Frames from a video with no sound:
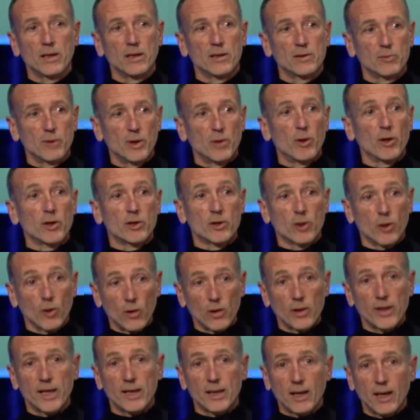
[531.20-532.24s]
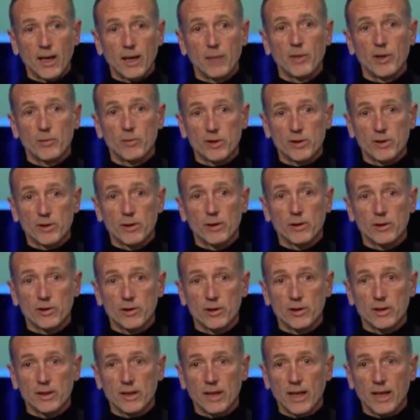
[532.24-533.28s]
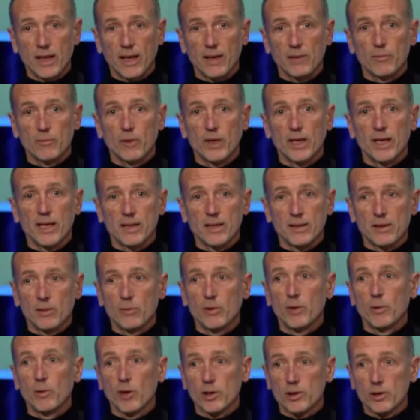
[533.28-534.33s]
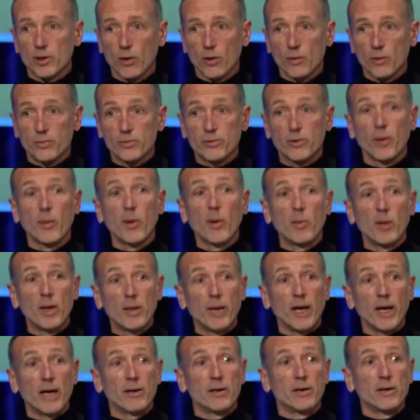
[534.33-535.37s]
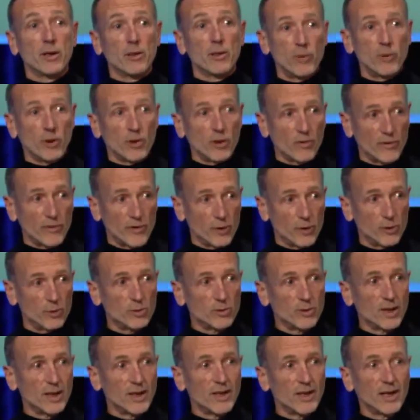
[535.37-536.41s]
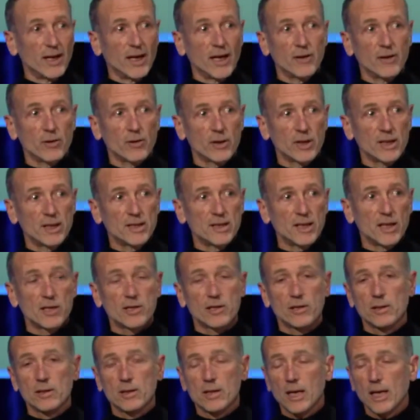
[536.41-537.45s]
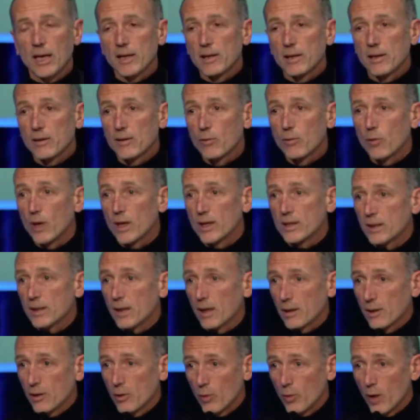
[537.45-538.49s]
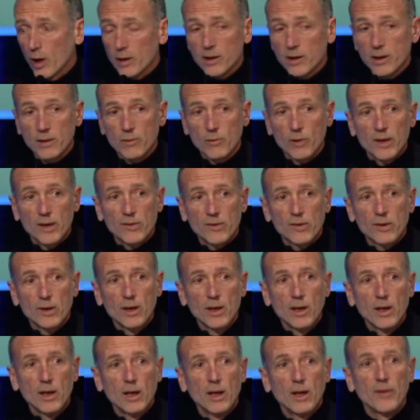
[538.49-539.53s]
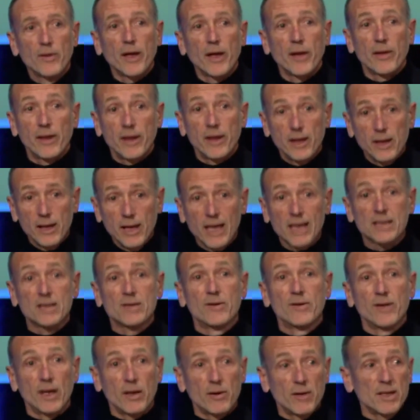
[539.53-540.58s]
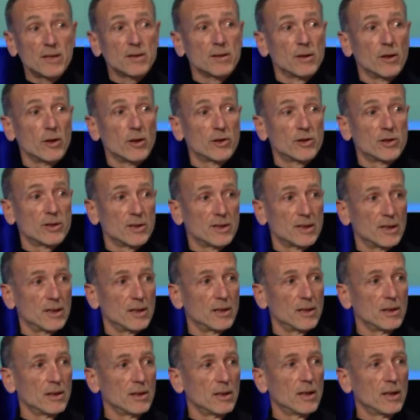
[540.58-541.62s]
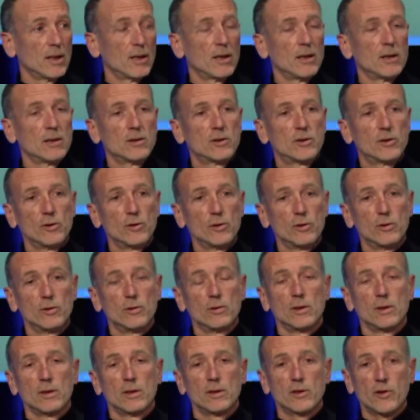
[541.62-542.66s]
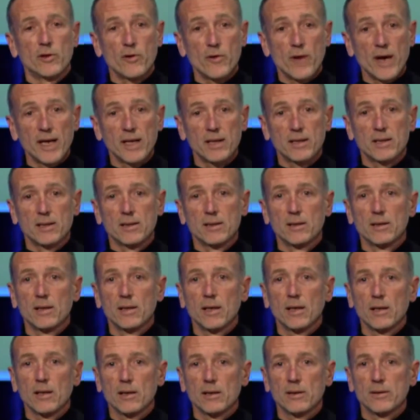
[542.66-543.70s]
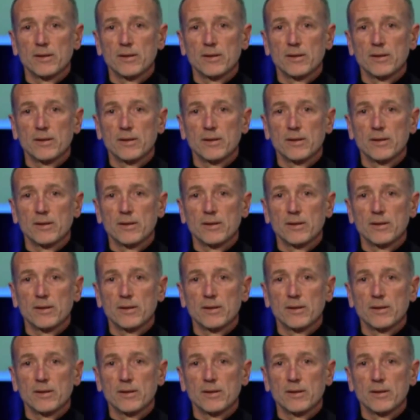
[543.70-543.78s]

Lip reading: because we were told that climate was urgent. And when I say we were told, probably by a number of you, an organization like the ones that you're working with, that yes, there is an urgency to create